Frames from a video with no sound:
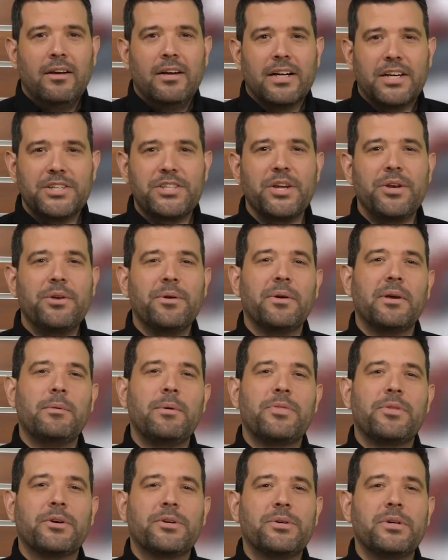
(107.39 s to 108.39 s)
Continuing
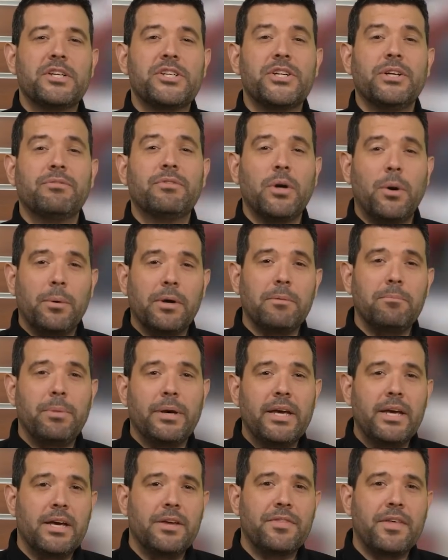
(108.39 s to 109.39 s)
with their tradition of going
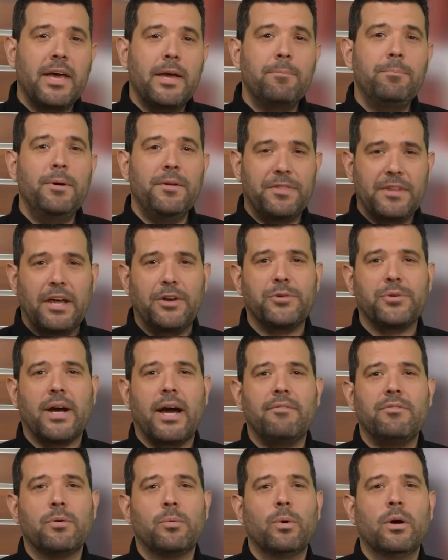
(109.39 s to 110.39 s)
big, they put that
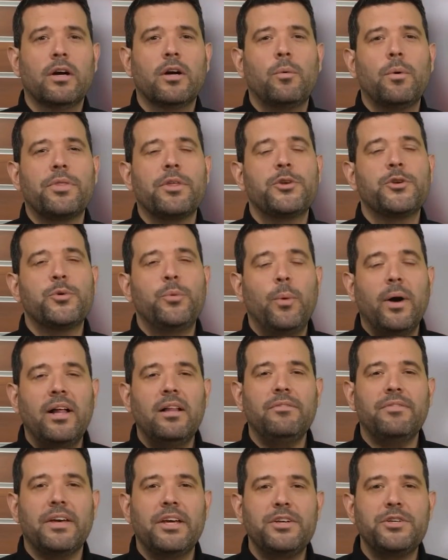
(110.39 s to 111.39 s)
drive to work with a
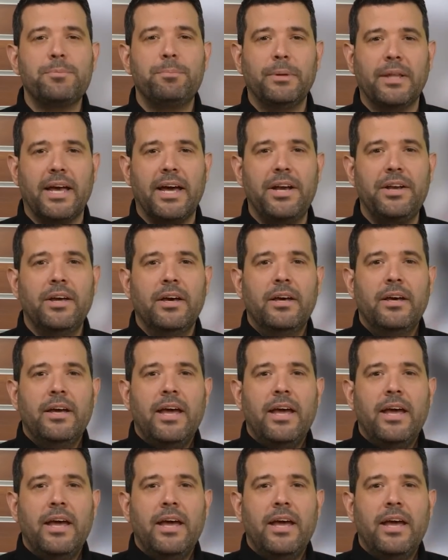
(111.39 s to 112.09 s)
12-inch blade